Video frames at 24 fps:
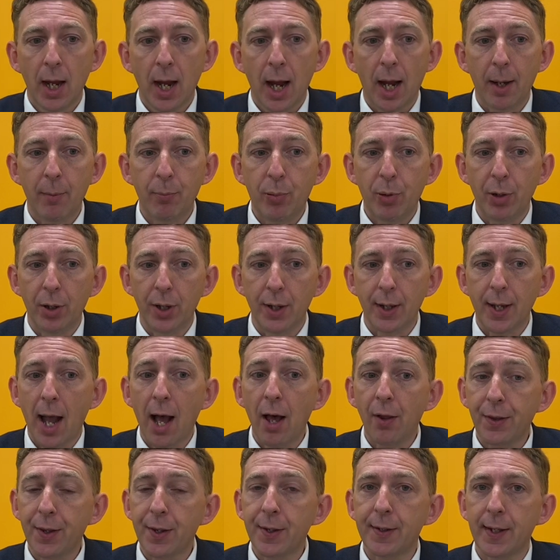and put the
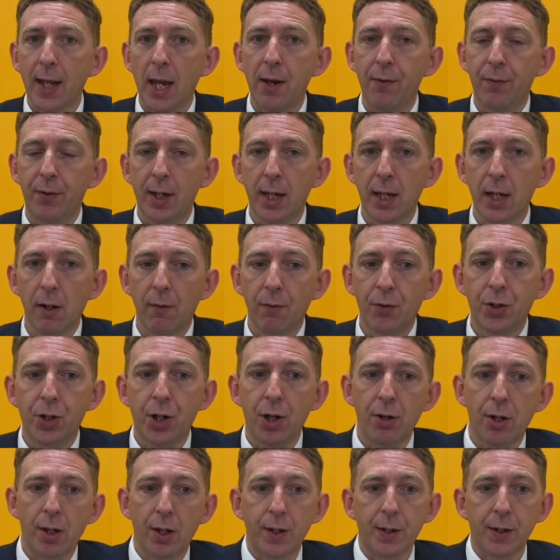health and safety of
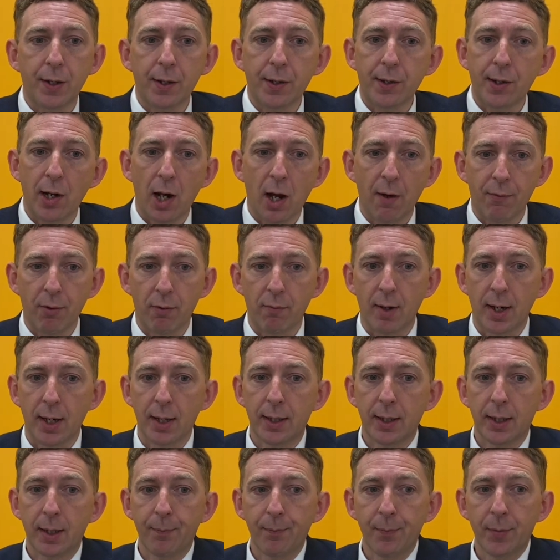students and staff at
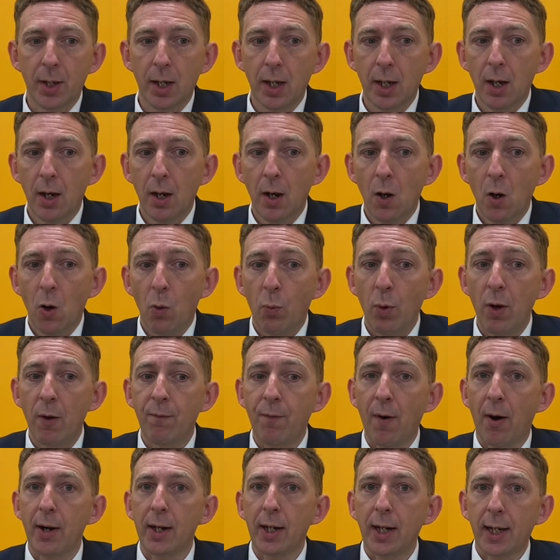risk. We are
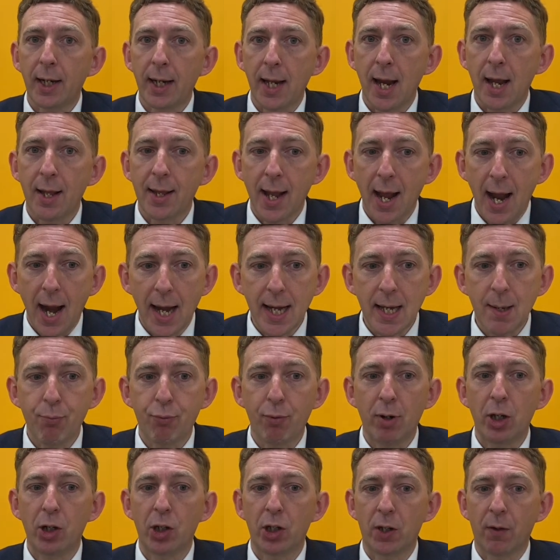very clear that any
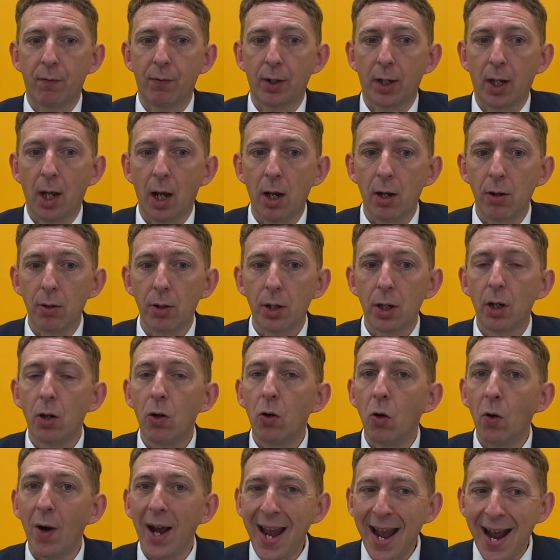breaches of the code
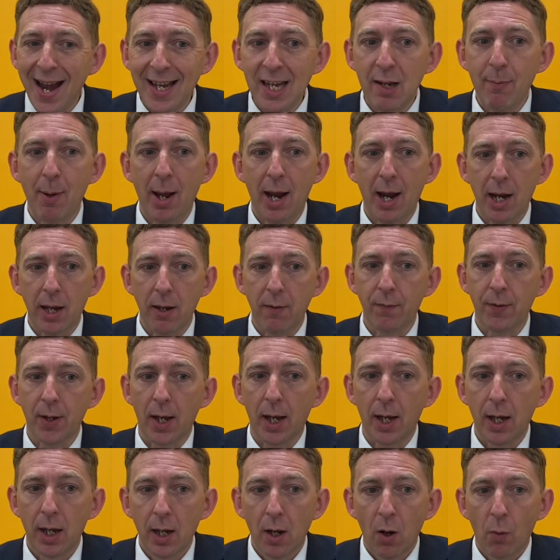or any
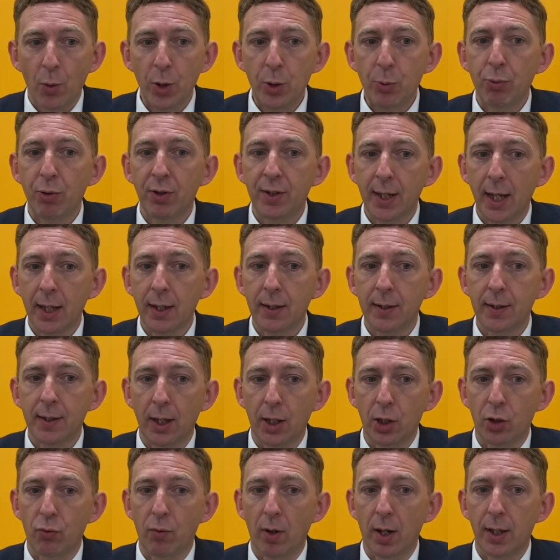behaviour which presents
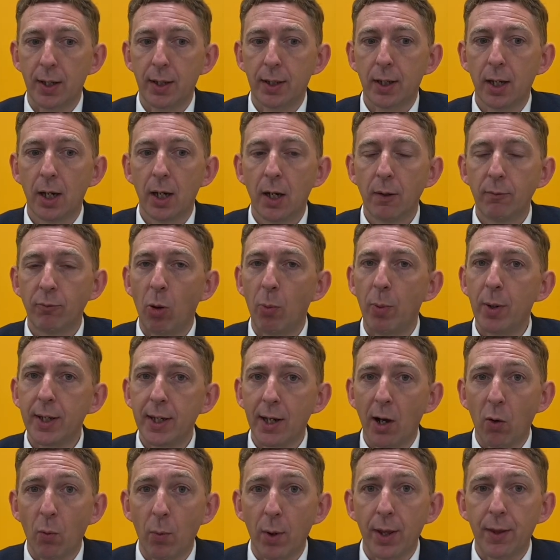such risk will be
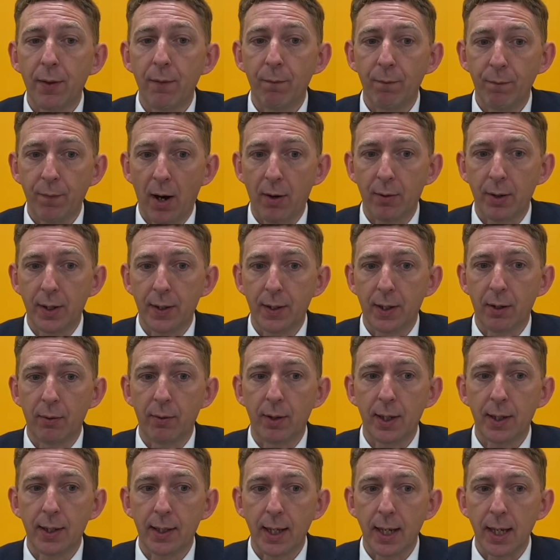dealt with very
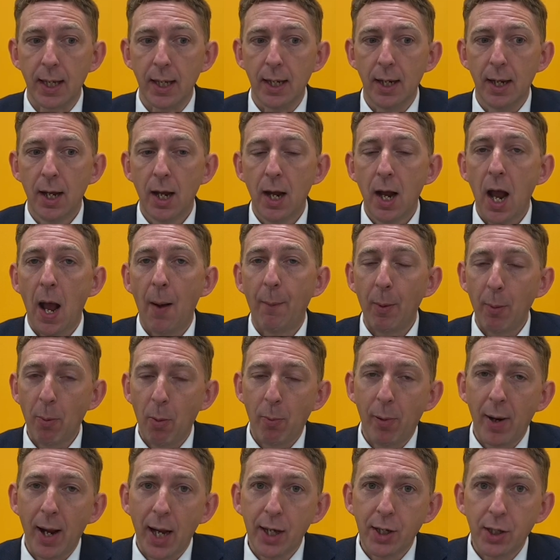seriously, and we're
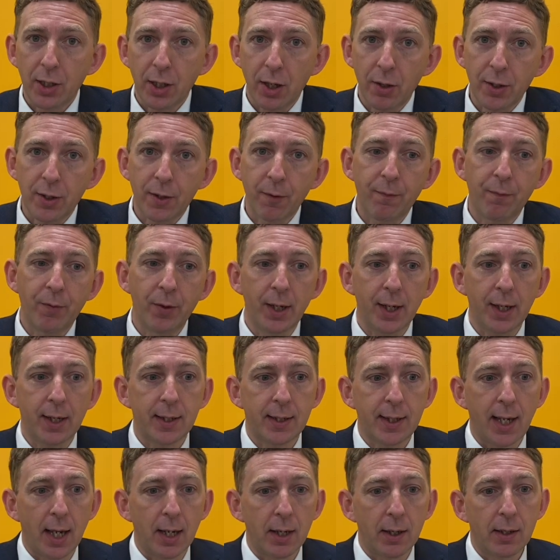prepared to use the full
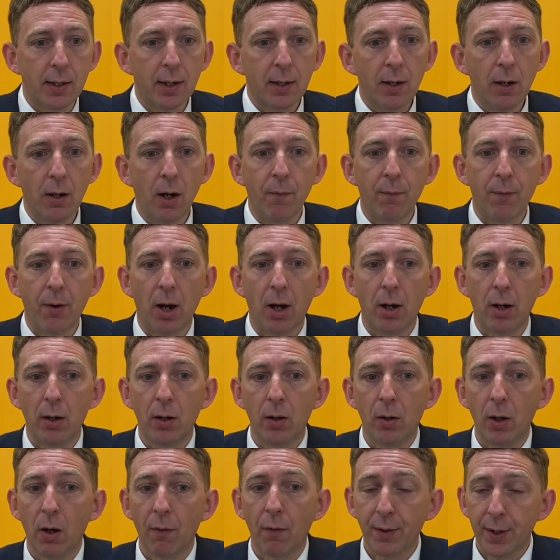extent of
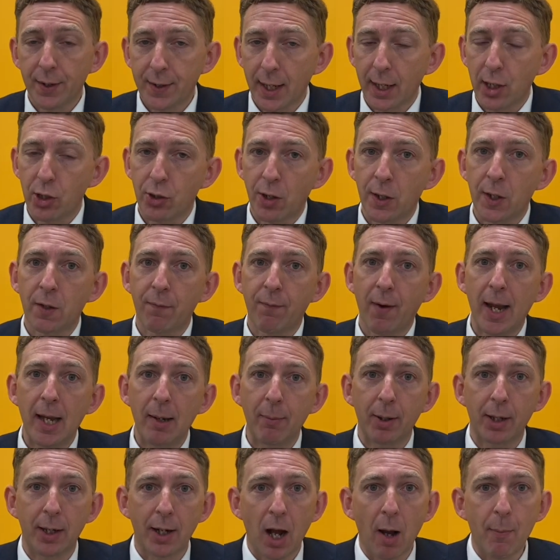the sanctions
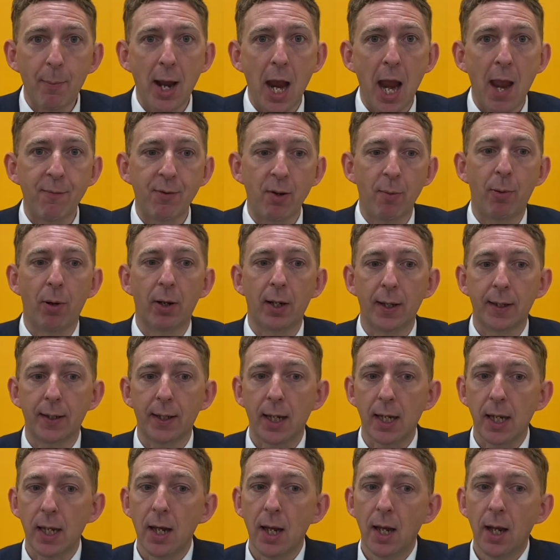available in our behaviour
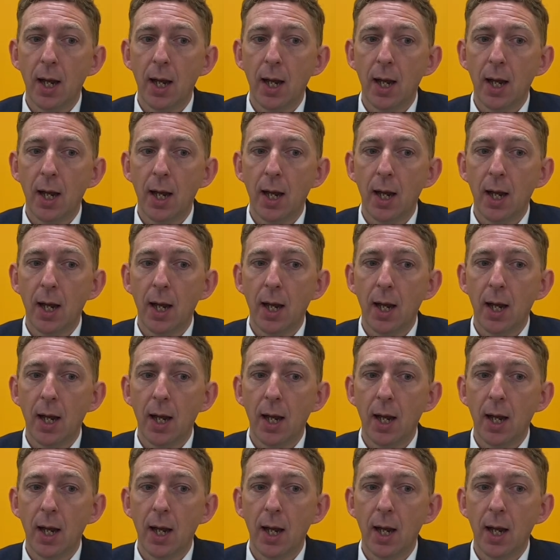policy